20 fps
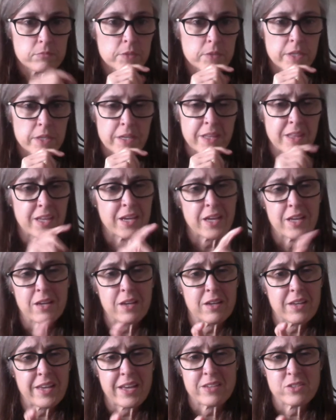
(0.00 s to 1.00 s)
I think I
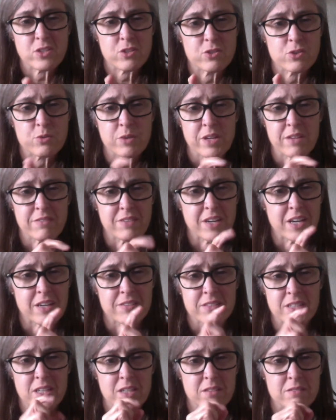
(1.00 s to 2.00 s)
cast on 25,
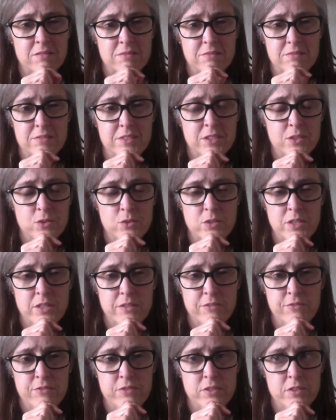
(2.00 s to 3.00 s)
and I knit
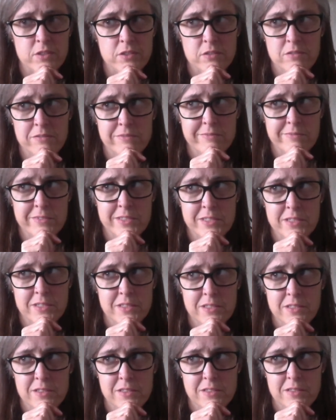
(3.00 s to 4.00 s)
for
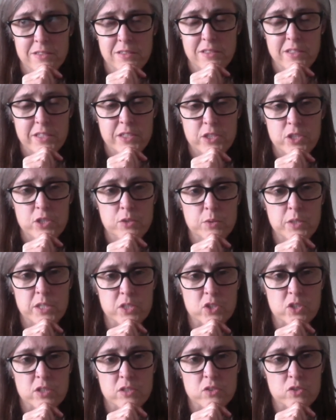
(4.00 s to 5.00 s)
like 2
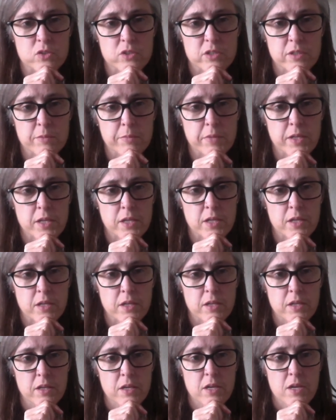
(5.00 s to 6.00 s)
inches or something.
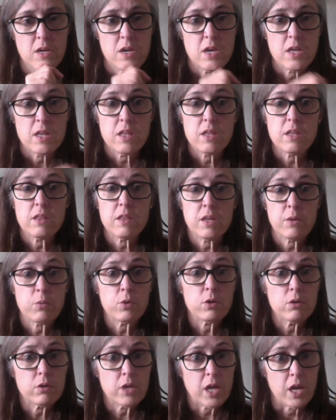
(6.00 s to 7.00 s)
They
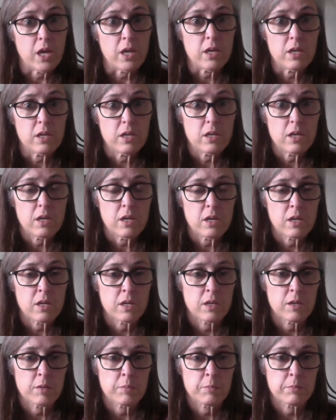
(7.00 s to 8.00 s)
were okay.
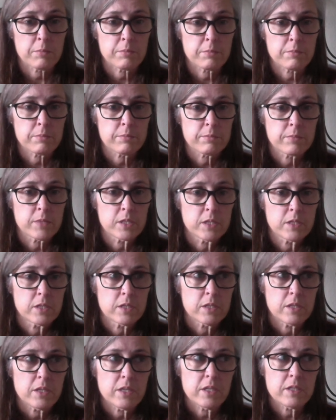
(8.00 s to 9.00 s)

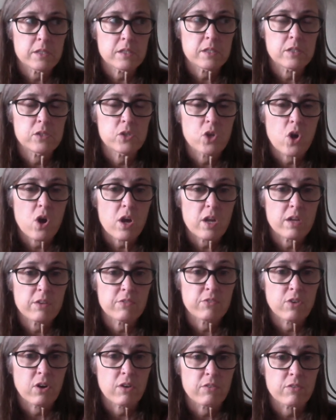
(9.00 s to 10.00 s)
It did not
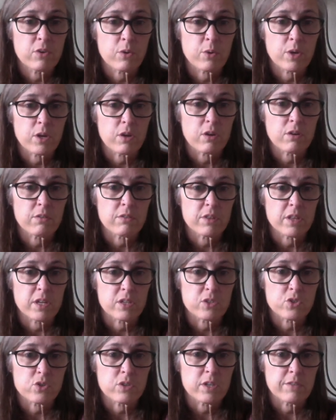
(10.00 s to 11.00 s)
involve going over
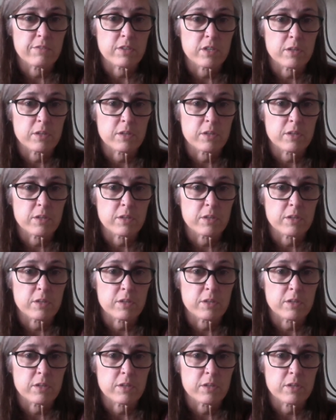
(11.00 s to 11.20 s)
that joint very